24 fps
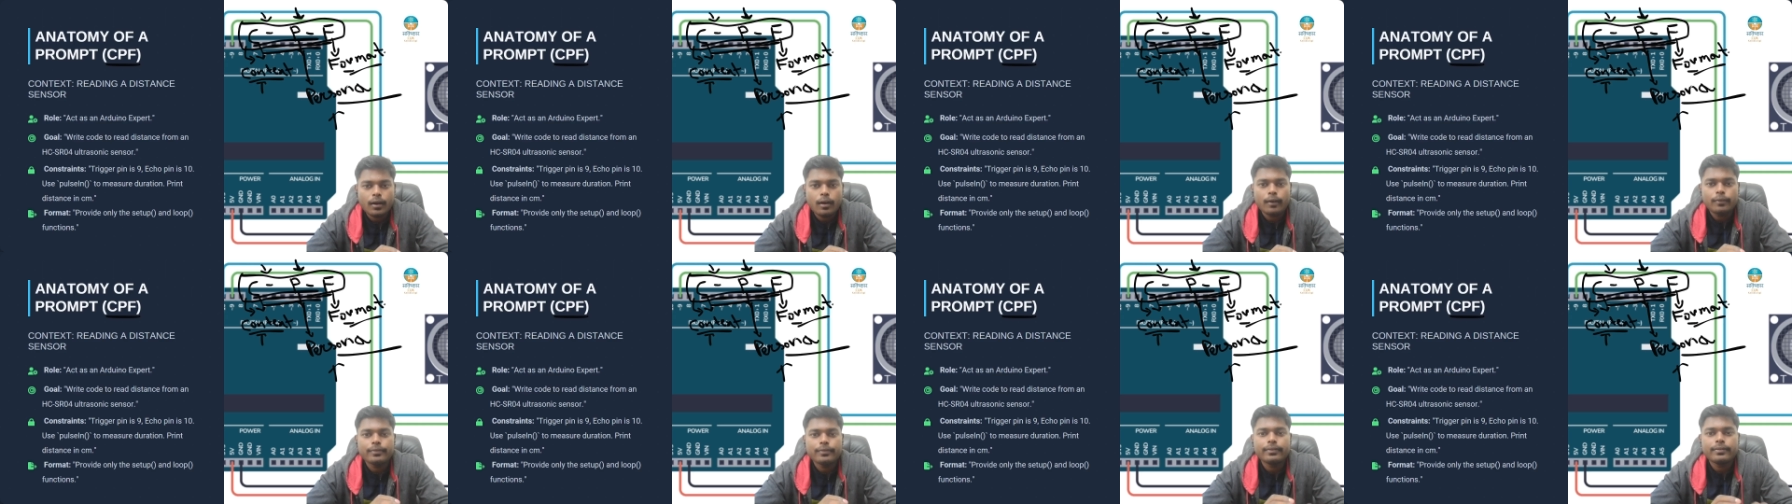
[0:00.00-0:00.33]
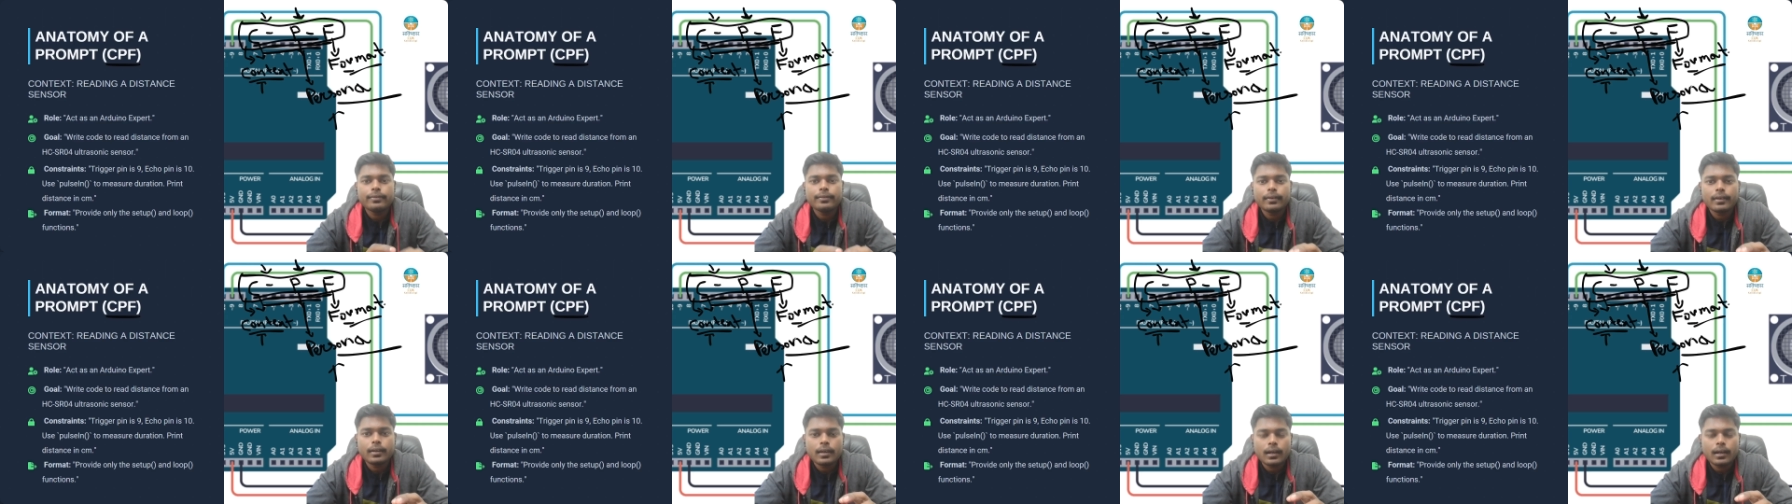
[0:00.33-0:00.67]

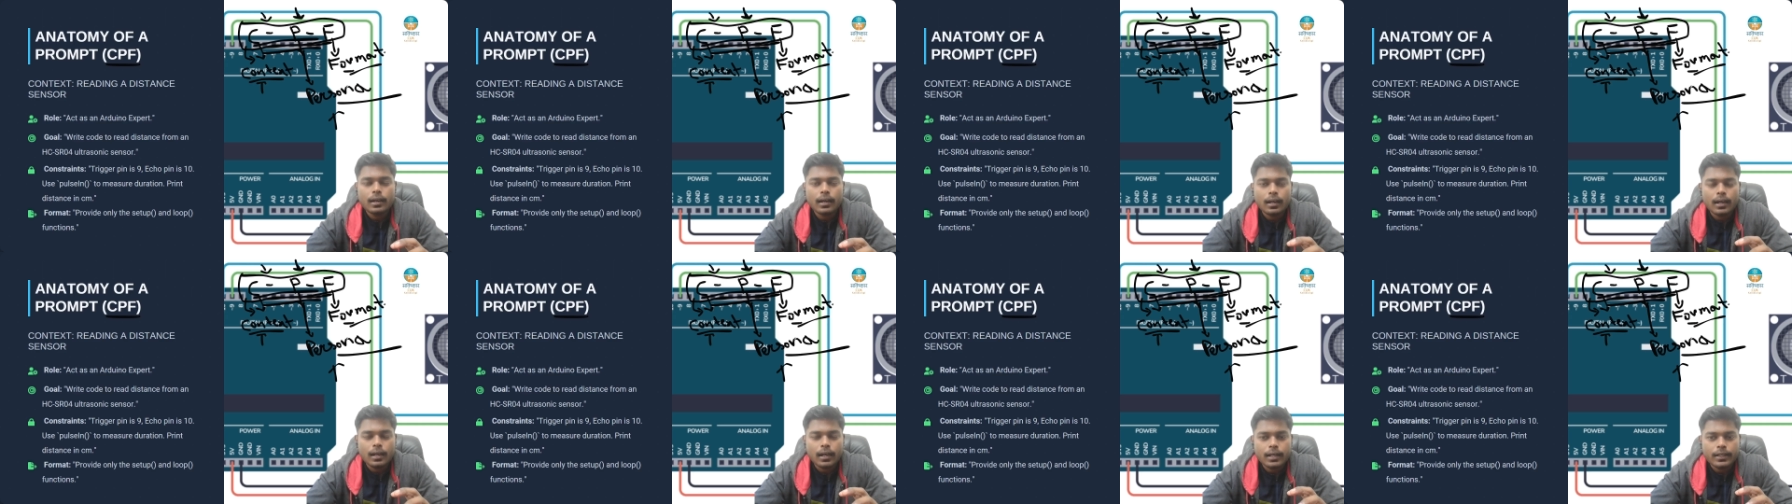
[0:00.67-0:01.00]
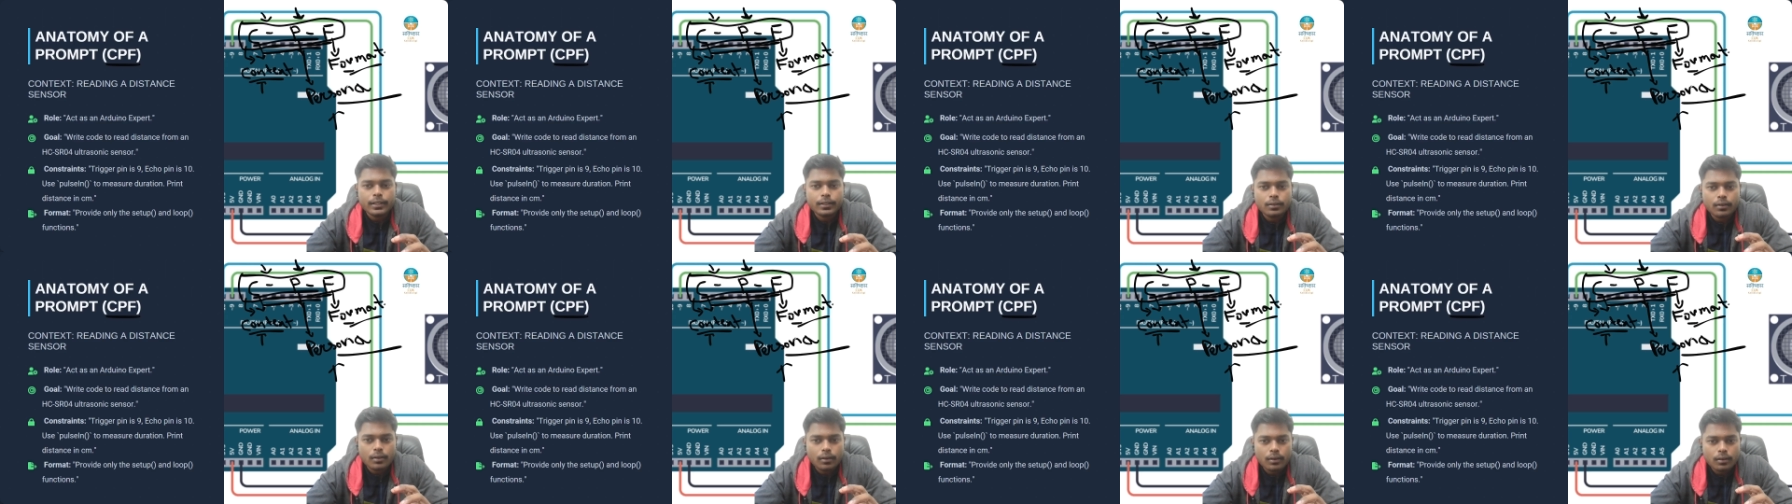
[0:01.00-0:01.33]
of
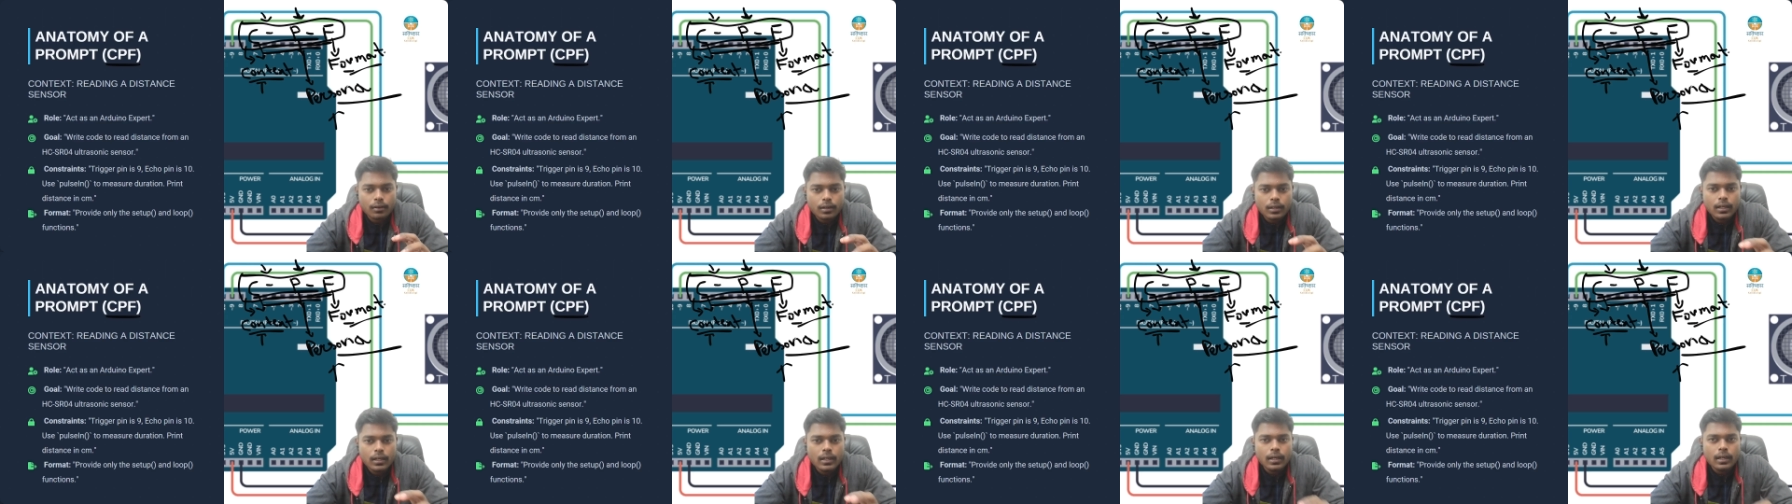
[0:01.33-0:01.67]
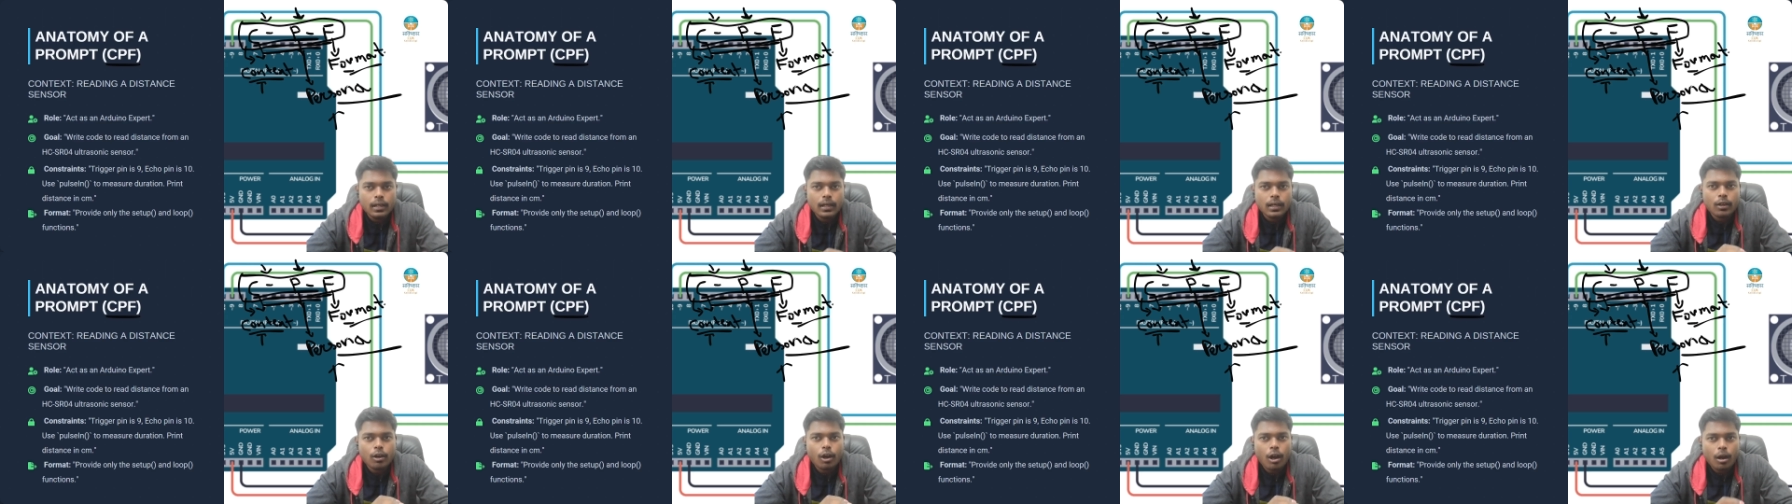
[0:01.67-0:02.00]
you know
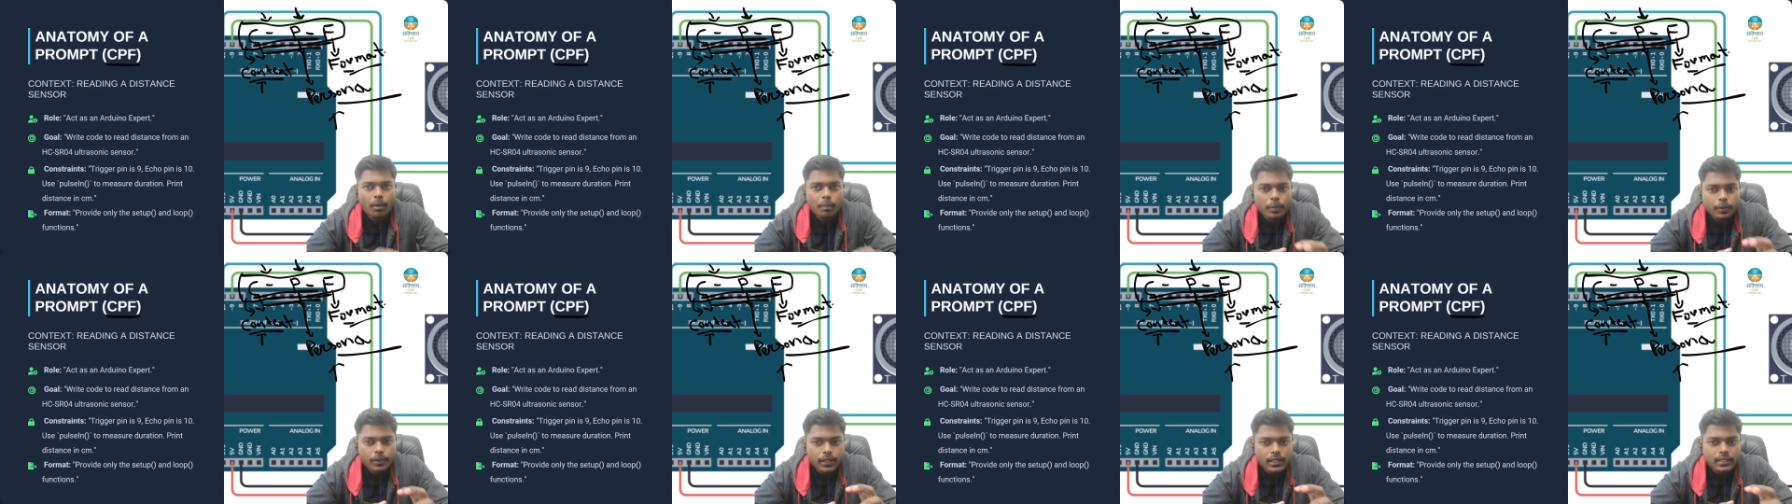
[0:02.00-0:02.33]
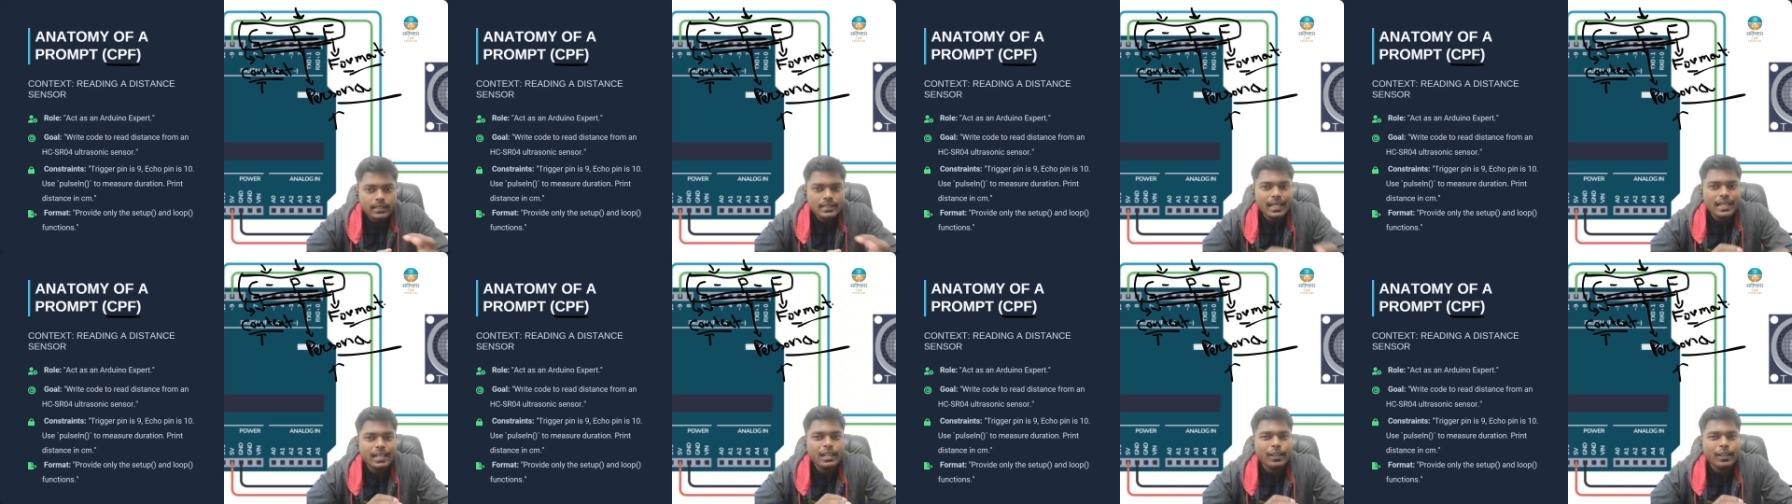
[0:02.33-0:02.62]
components